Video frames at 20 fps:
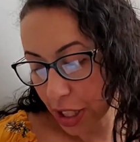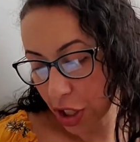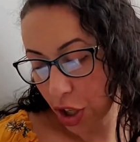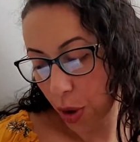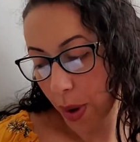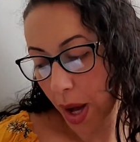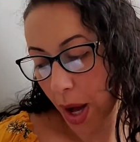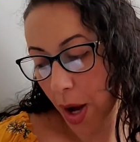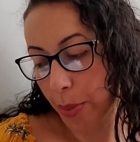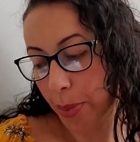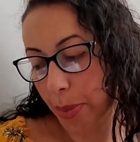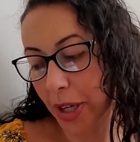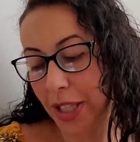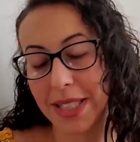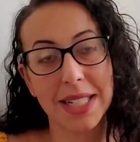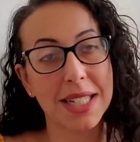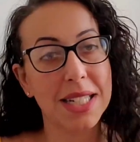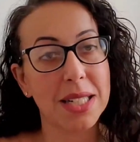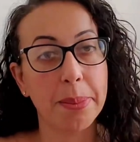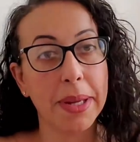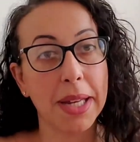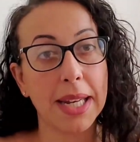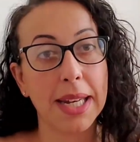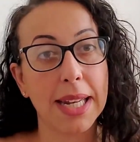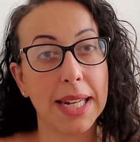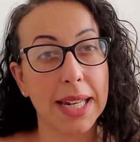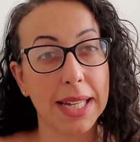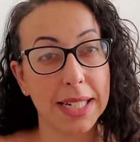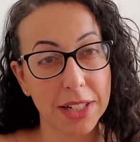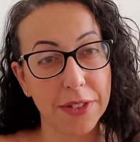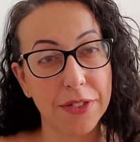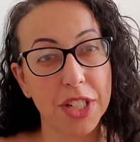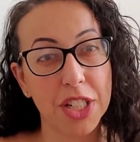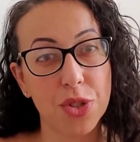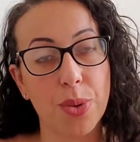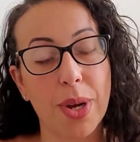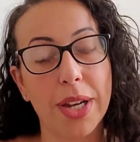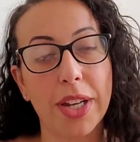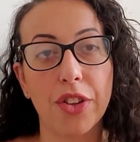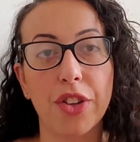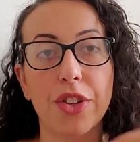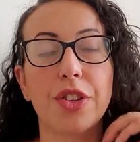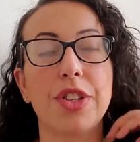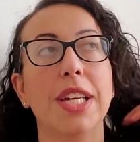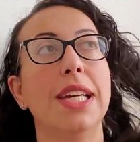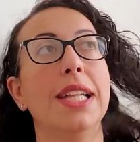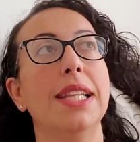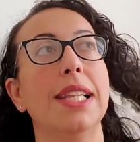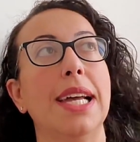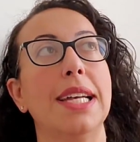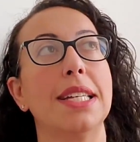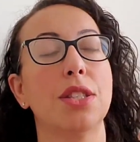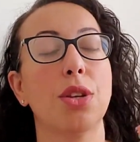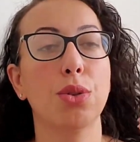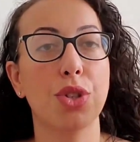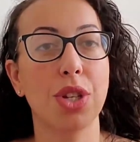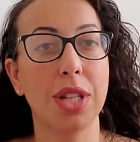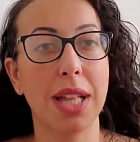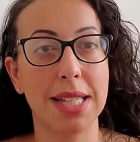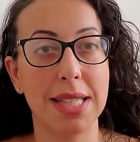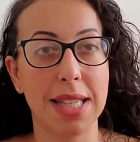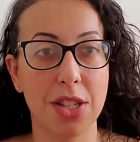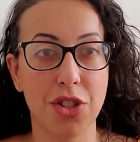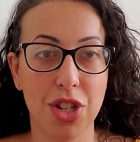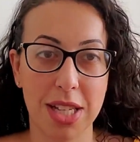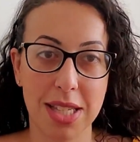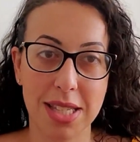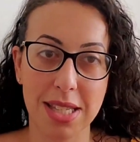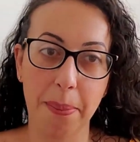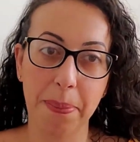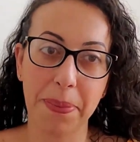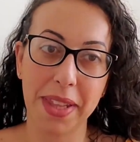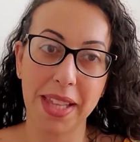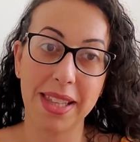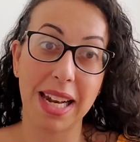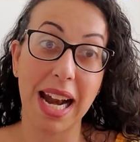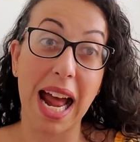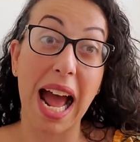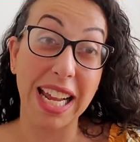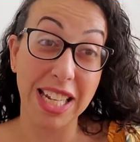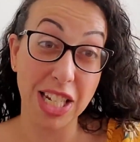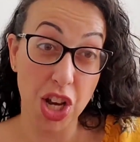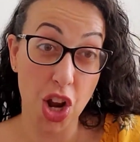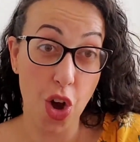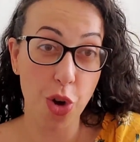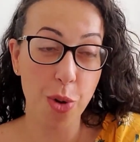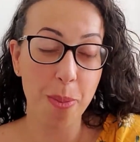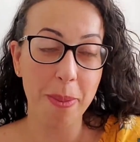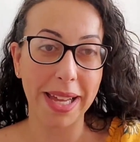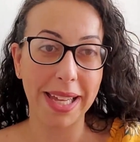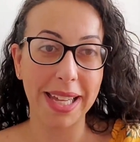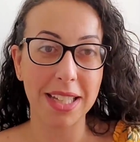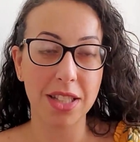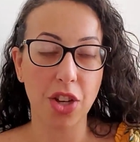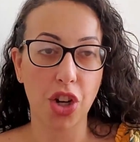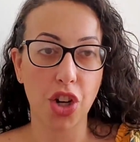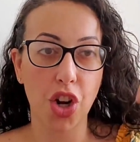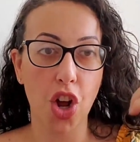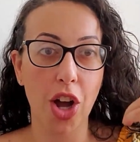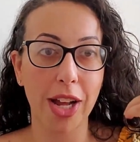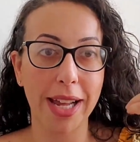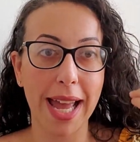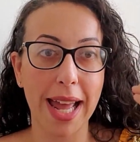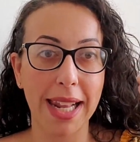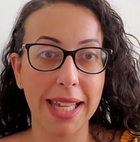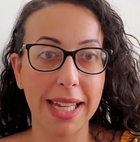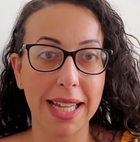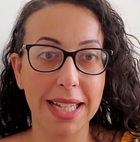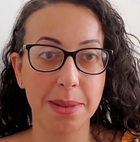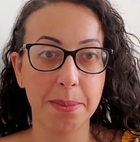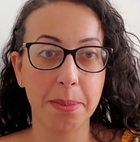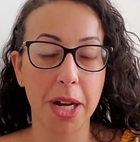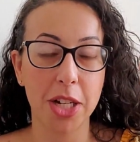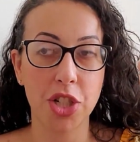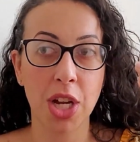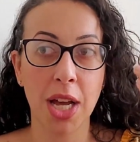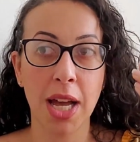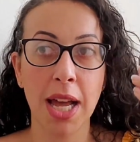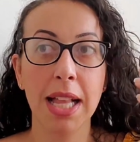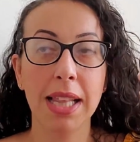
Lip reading: go out, participate in activities regularly. Socialization is something that I know my kids are not getting as much.